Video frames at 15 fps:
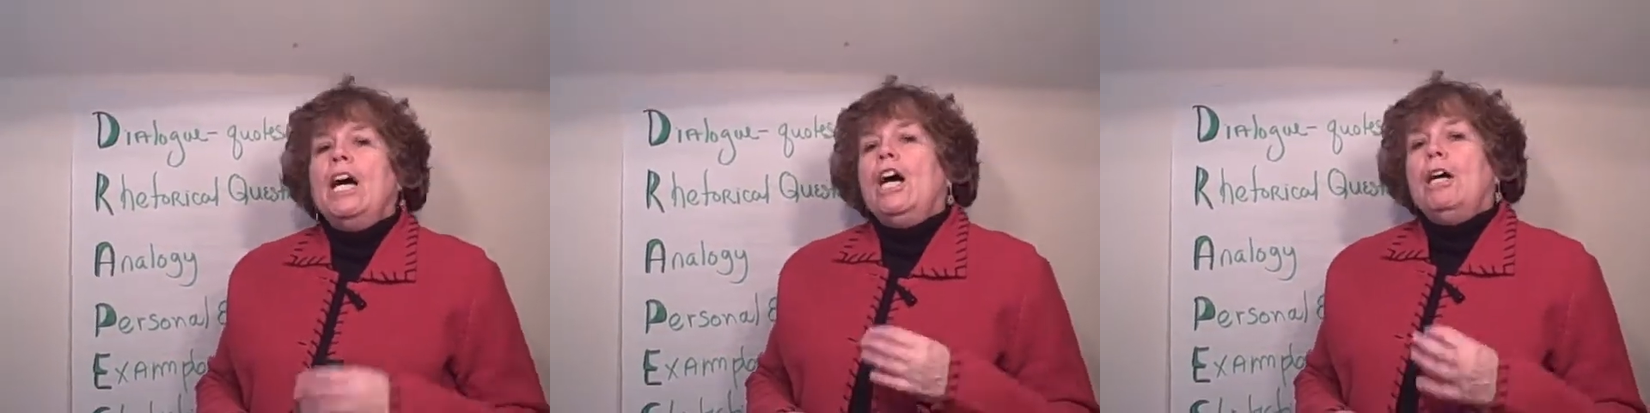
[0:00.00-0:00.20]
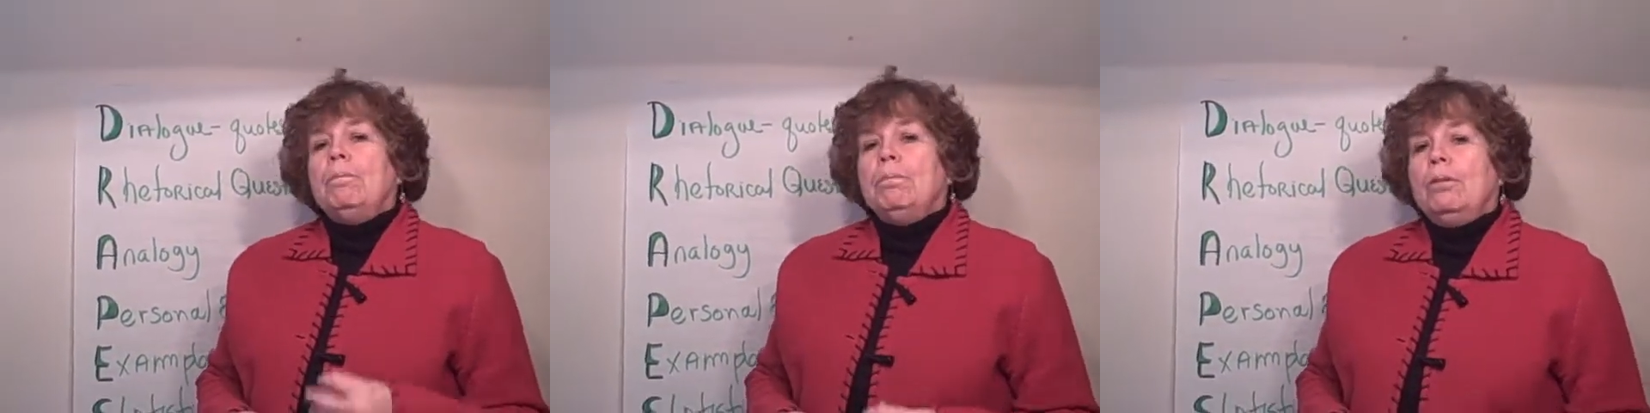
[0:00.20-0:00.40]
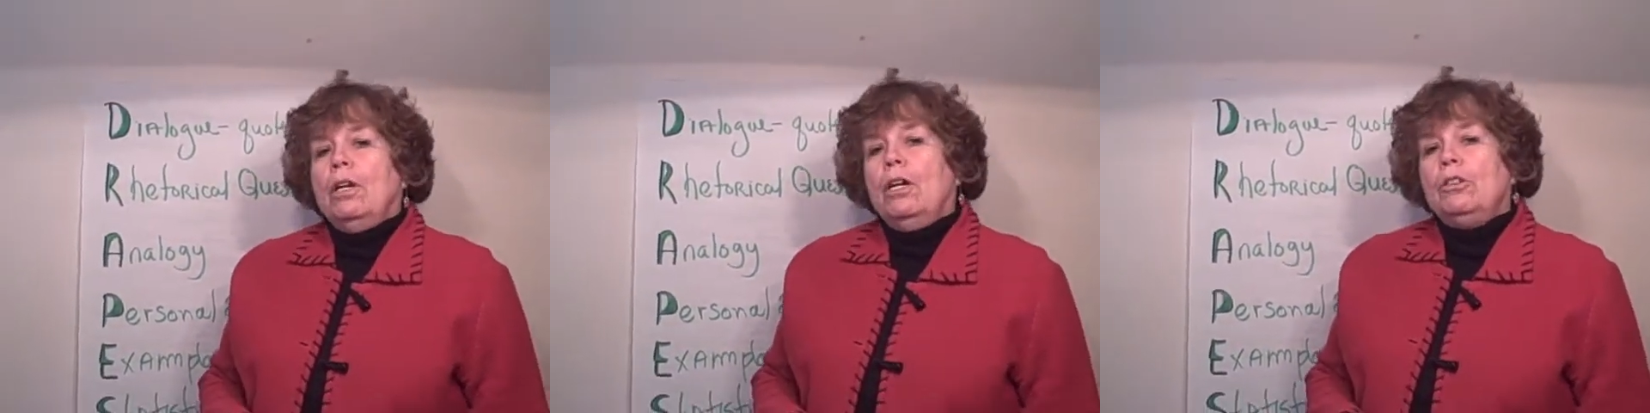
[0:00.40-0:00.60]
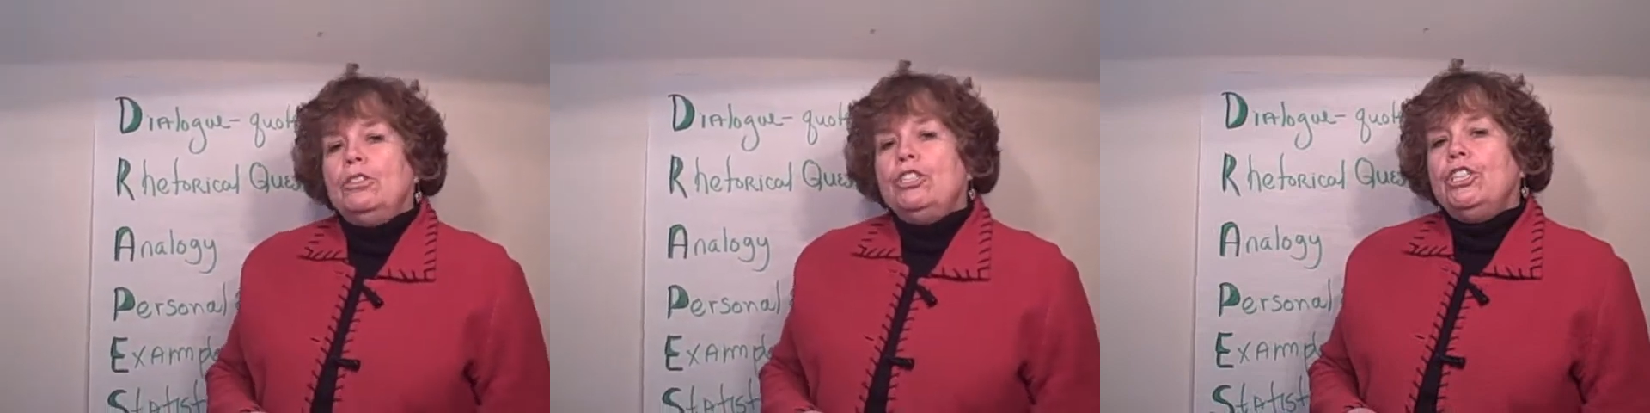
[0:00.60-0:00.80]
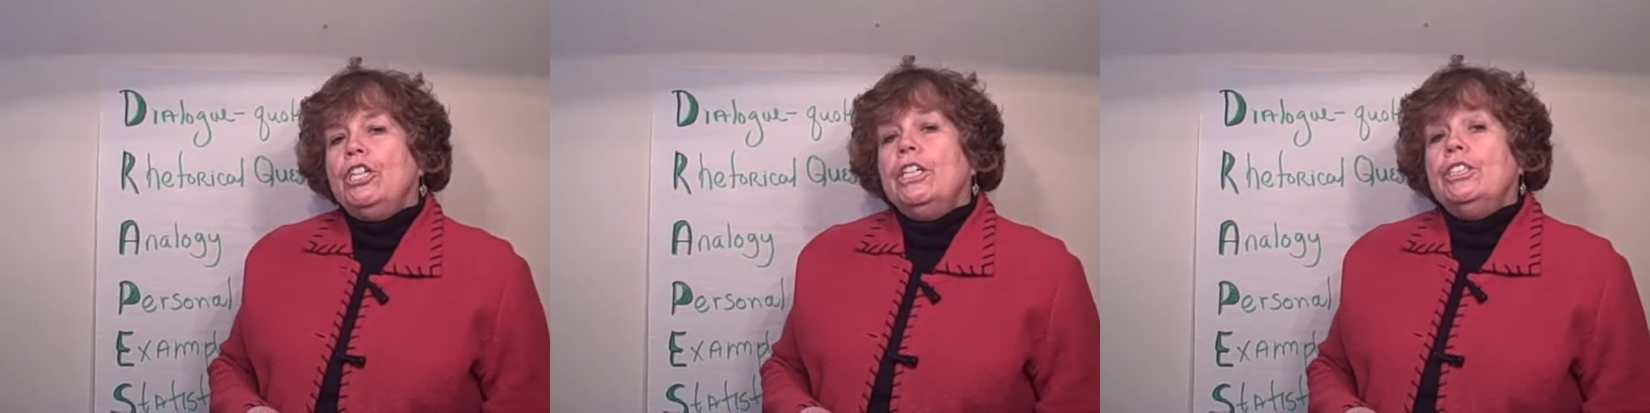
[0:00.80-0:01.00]

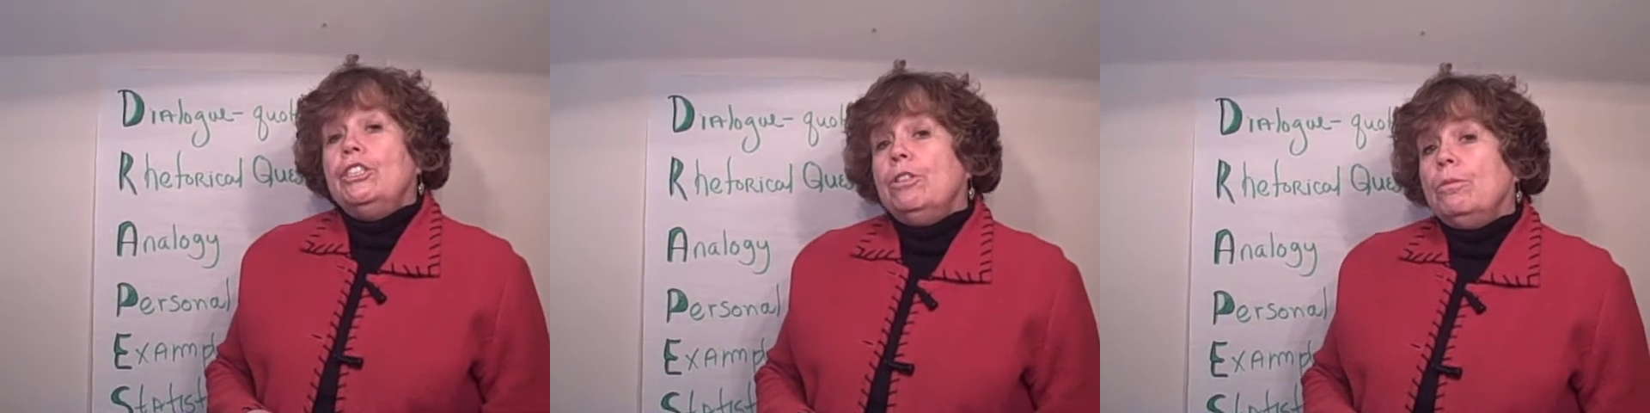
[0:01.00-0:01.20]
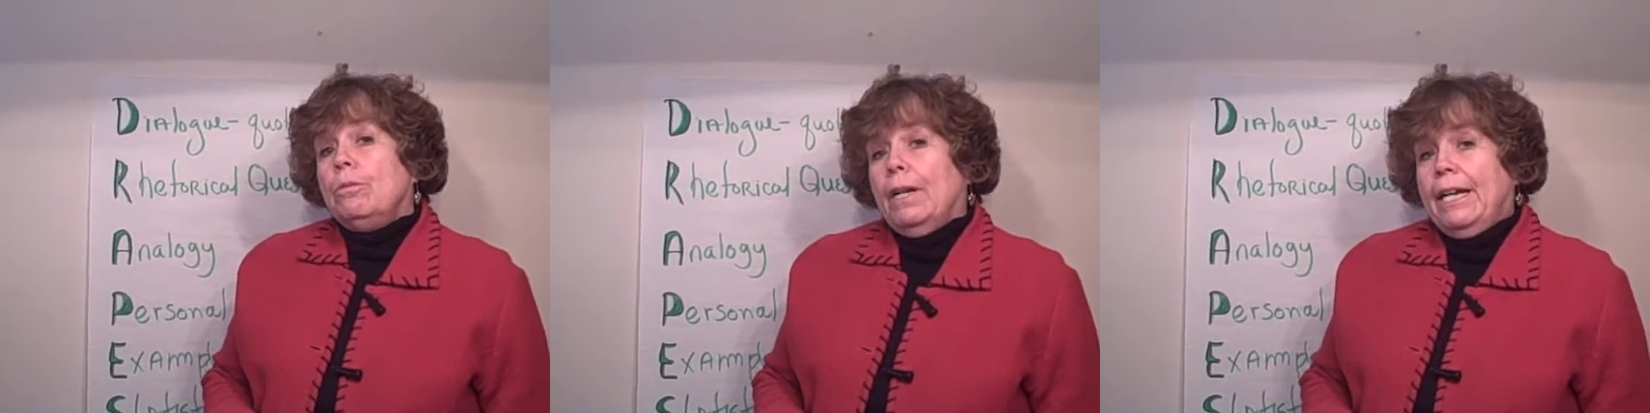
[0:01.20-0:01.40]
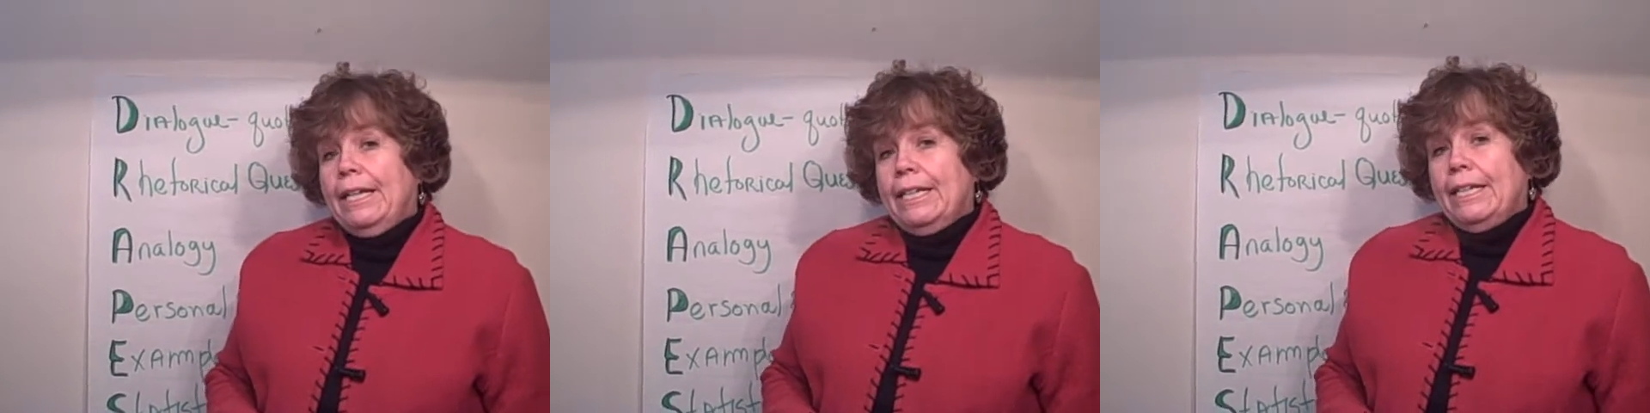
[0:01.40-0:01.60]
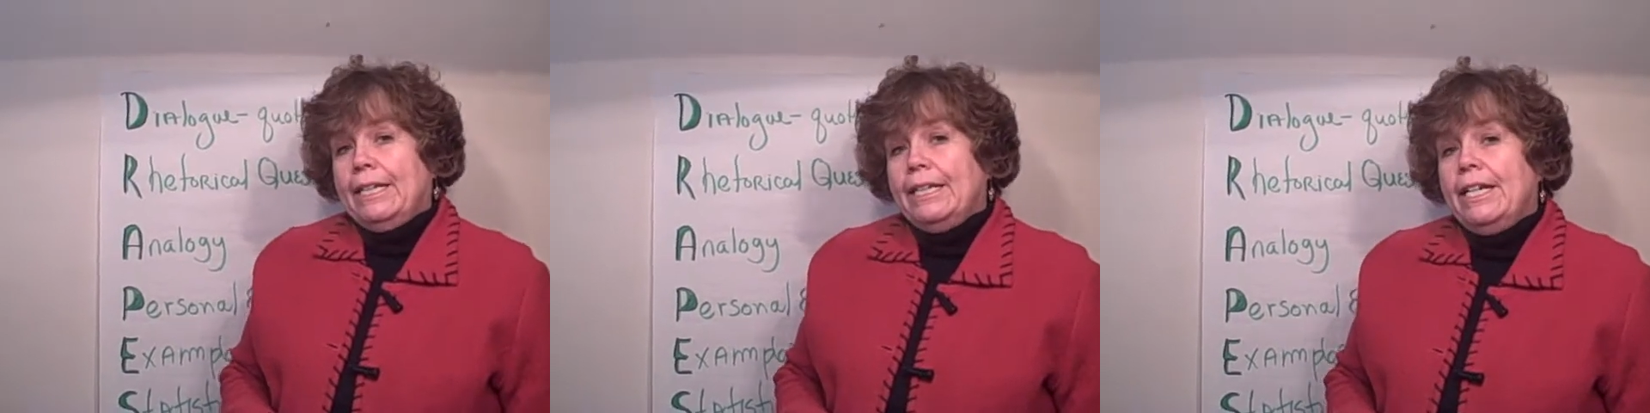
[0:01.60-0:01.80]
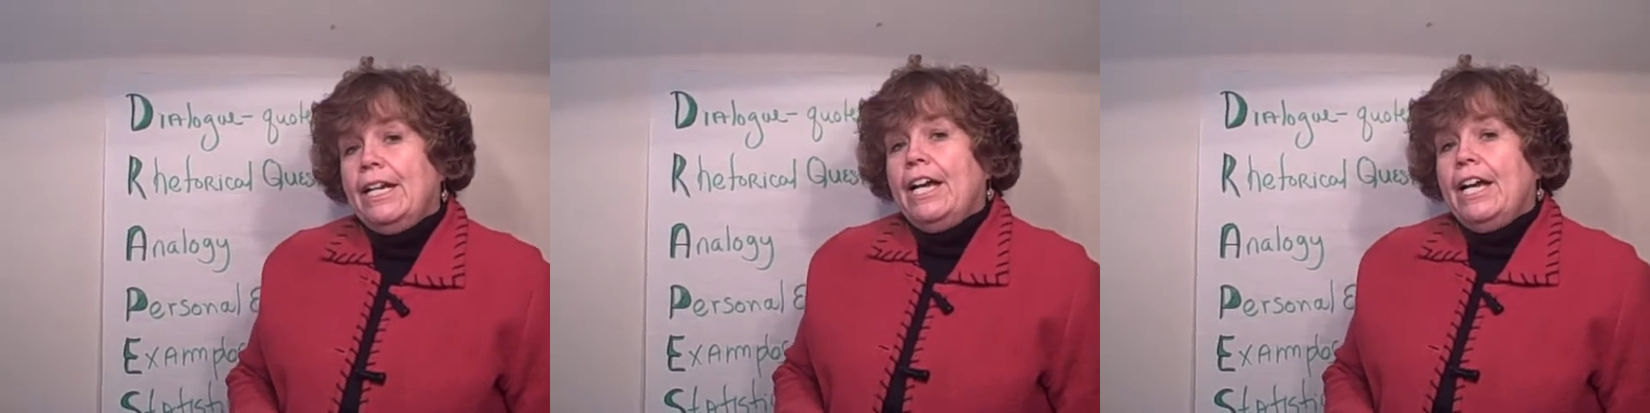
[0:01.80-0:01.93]
approach to writing.